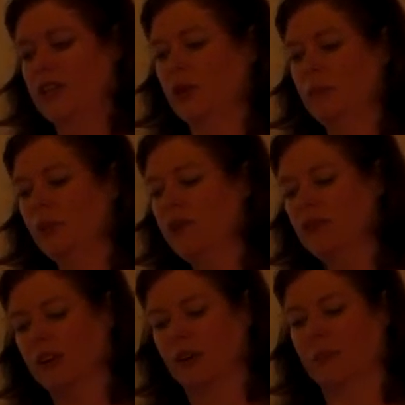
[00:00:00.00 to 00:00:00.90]
To
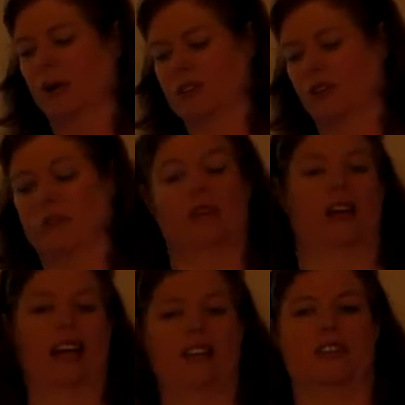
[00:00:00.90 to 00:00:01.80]
improve your interpersonal
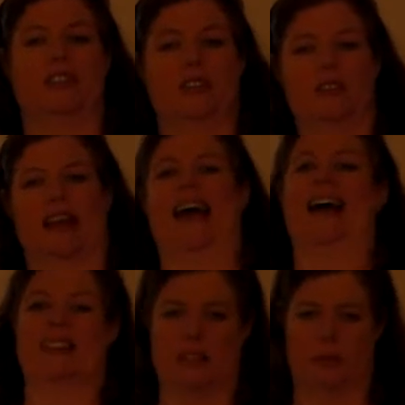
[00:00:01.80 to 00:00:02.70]
communication skills
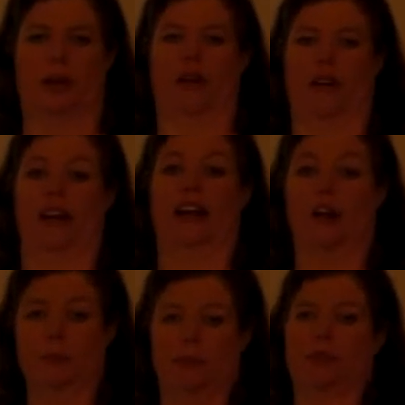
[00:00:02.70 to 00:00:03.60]
as a speaker and
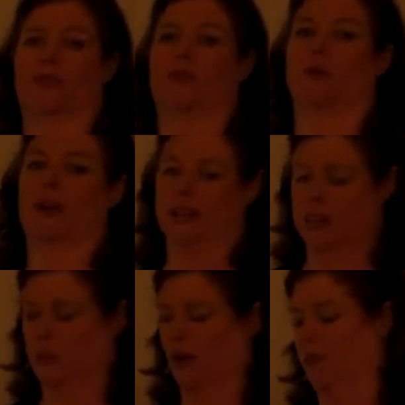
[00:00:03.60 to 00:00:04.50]
help you to avoid
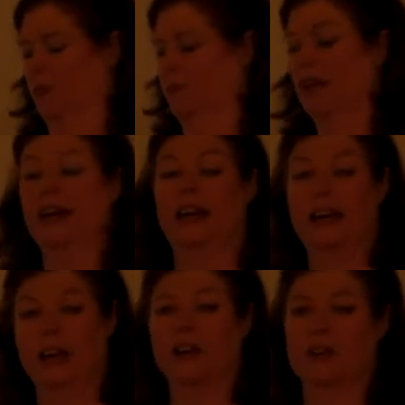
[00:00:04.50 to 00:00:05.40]
these problems,
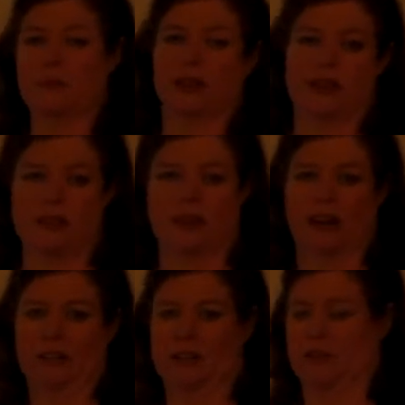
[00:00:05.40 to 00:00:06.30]
here are some
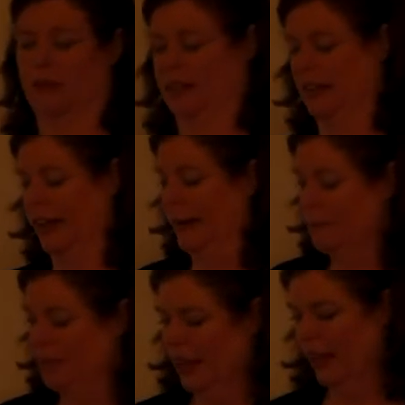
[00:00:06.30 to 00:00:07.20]
considerations you might take.
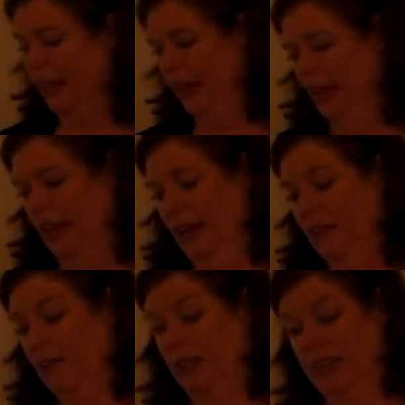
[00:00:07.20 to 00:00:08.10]

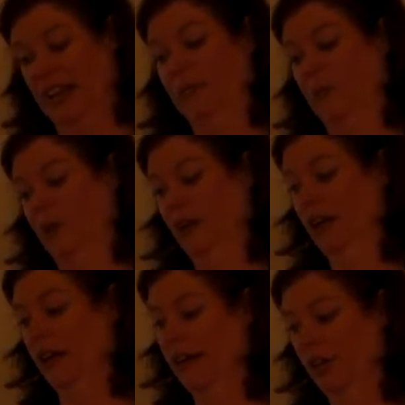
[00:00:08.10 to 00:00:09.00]
For example,
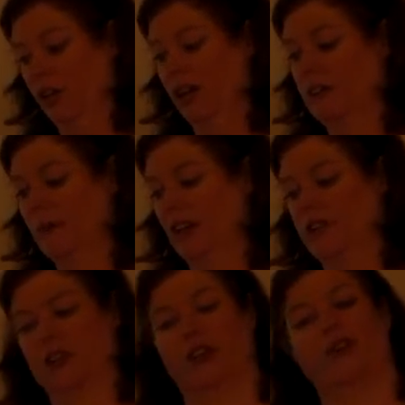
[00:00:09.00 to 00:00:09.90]
you need to make
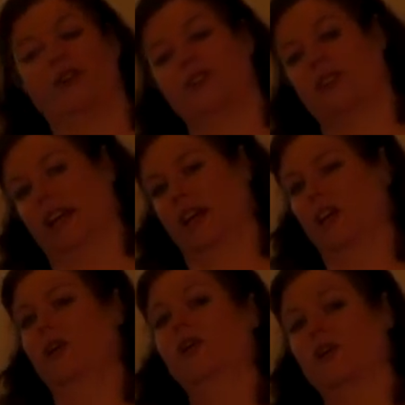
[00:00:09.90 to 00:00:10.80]
sure you understand
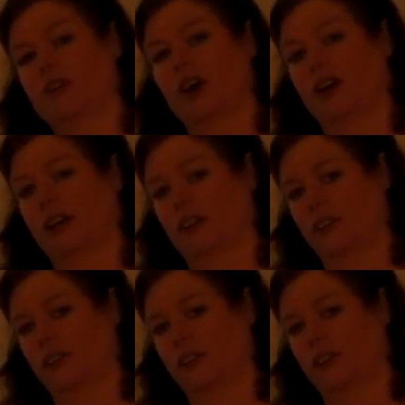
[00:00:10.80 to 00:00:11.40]
who you're talking